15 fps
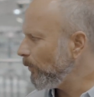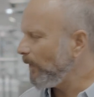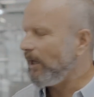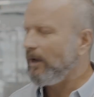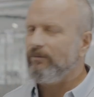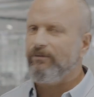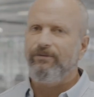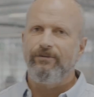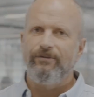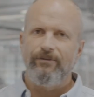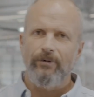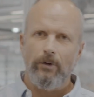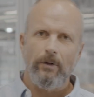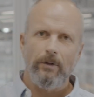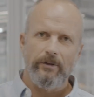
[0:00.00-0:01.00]
we have
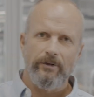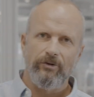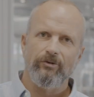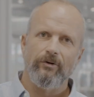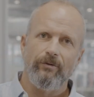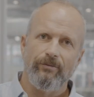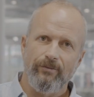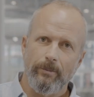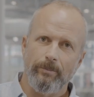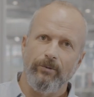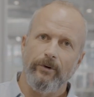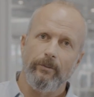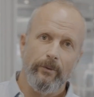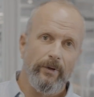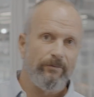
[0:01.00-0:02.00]
full digital
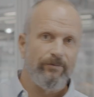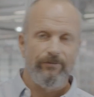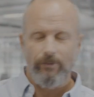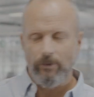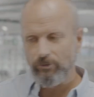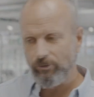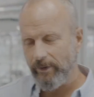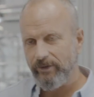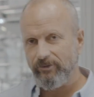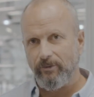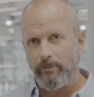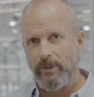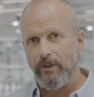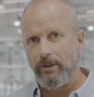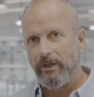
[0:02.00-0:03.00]
footprint, we have full
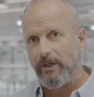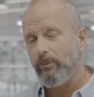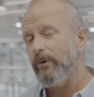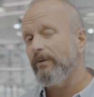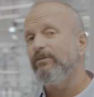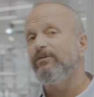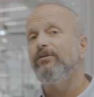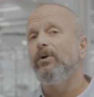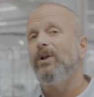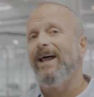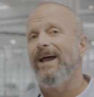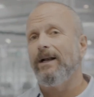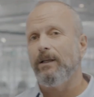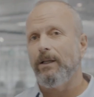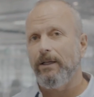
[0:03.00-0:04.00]
traceability, and we have full
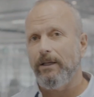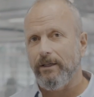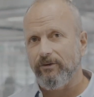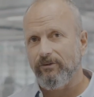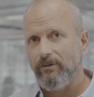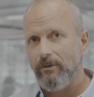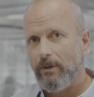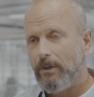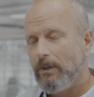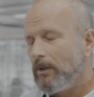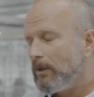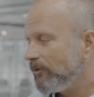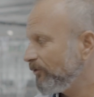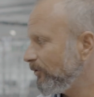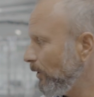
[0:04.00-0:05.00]
analytics.
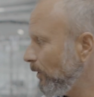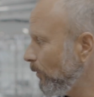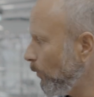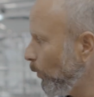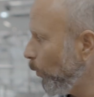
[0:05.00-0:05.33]
So